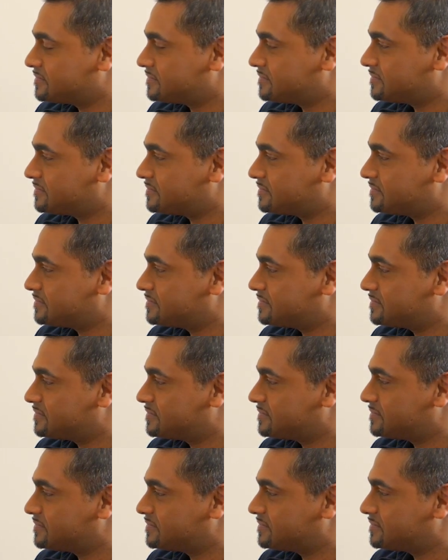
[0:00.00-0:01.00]

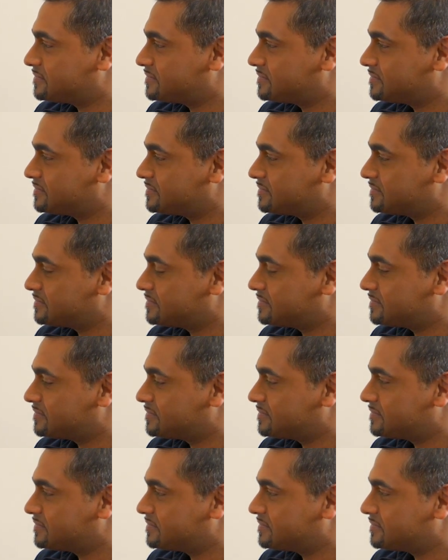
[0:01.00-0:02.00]

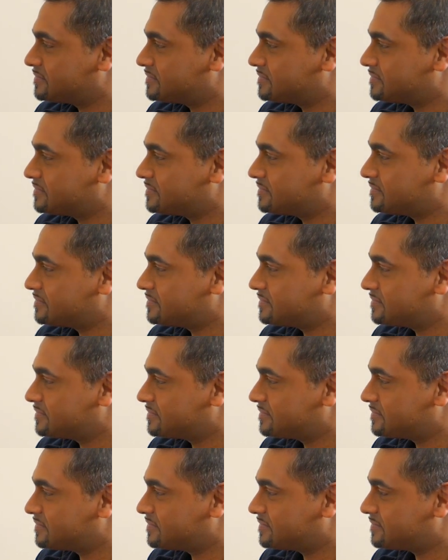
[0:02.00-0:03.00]

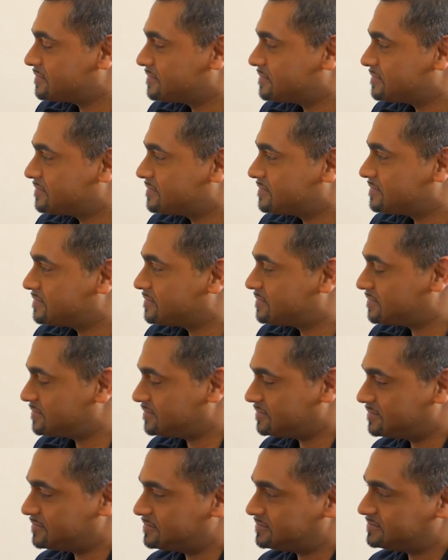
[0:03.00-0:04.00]

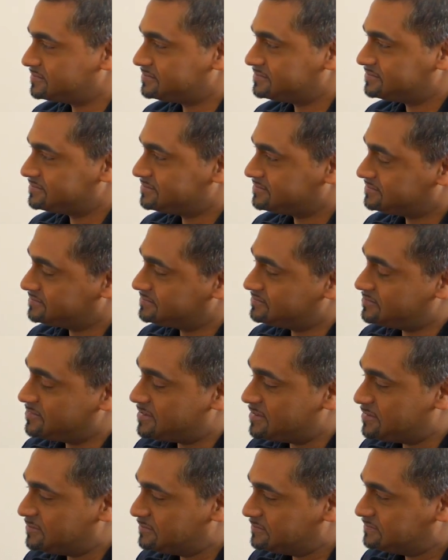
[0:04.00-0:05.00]

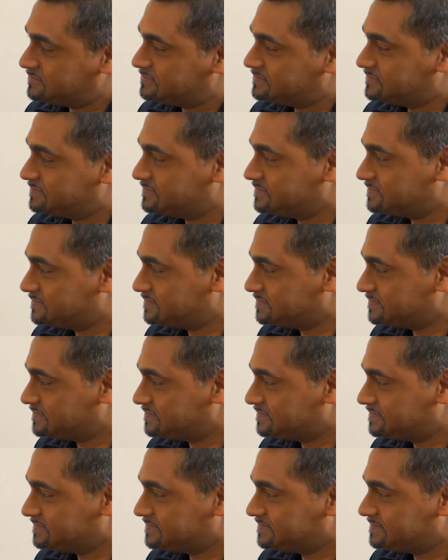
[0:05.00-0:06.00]

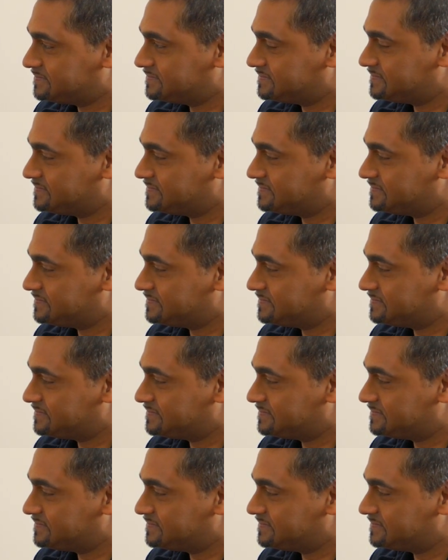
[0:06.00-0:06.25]
The person shown says nothing.